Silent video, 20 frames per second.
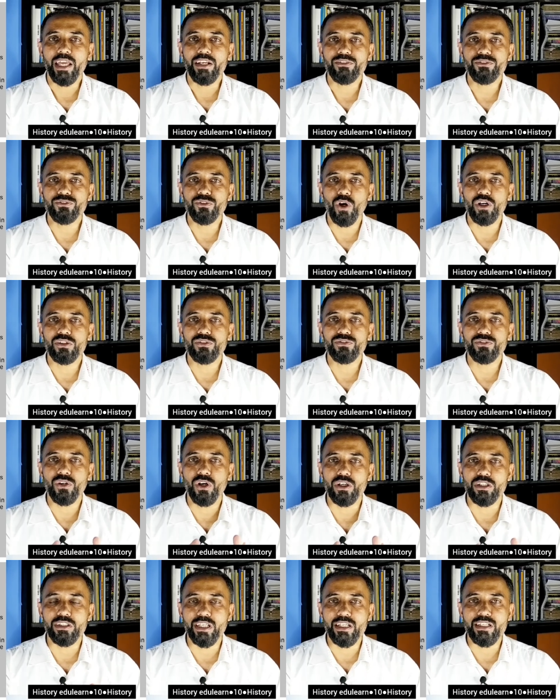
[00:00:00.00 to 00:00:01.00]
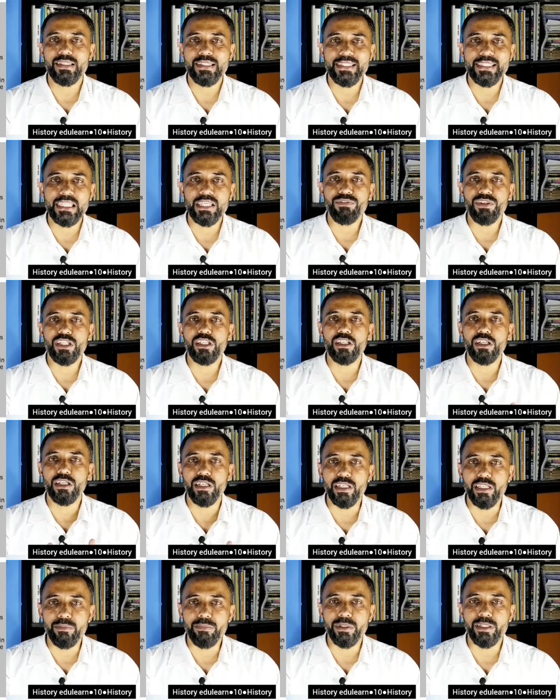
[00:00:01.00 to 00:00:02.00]
and fought for their civil
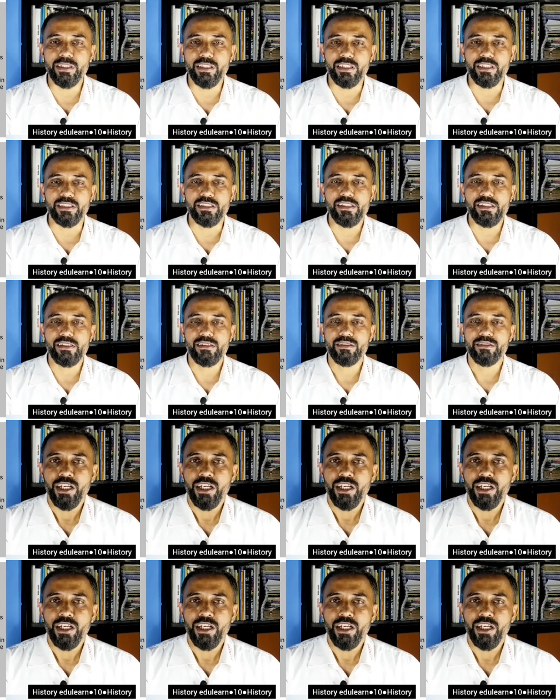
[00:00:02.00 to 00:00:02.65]
liberties.